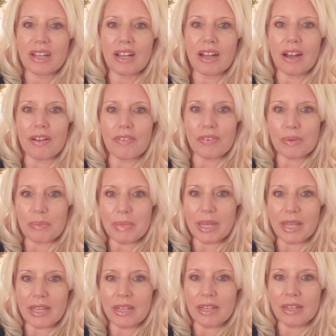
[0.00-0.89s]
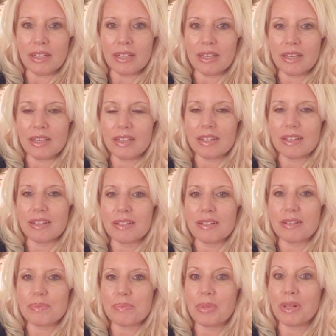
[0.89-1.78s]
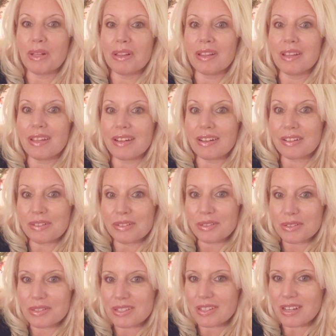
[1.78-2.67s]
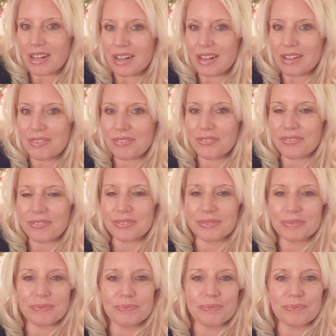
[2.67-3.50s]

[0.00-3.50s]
government, political stuff.